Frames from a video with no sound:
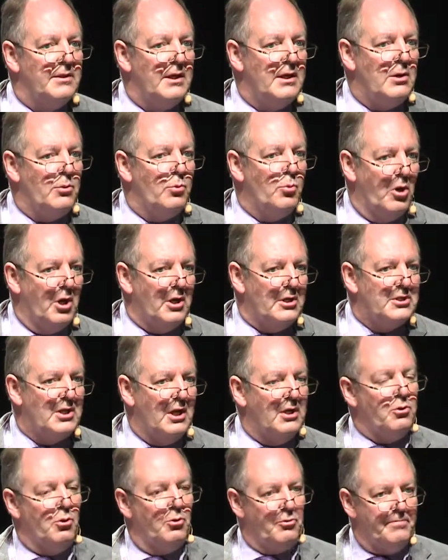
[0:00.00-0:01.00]
the work
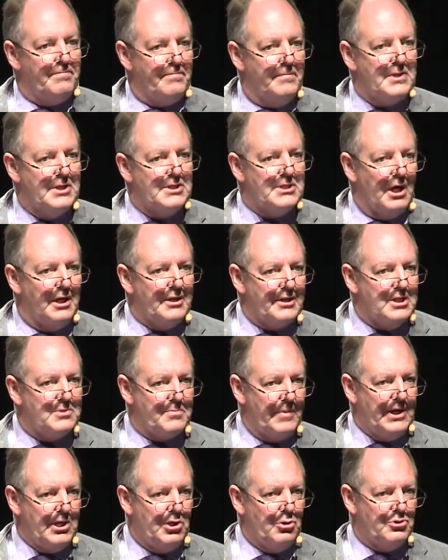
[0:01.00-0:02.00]
done or
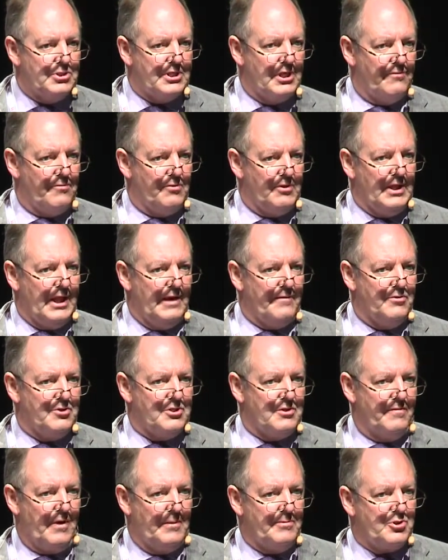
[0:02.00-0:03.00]
designers may use different
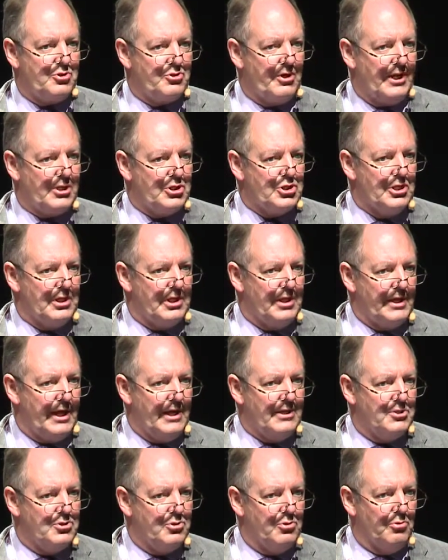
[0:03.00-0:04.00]
levels of abstraction in
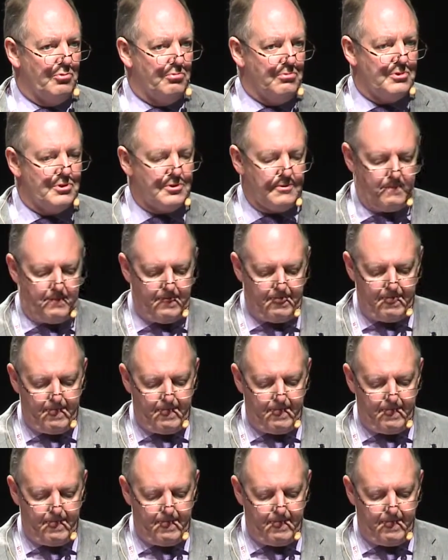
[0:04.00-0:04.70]
their tools.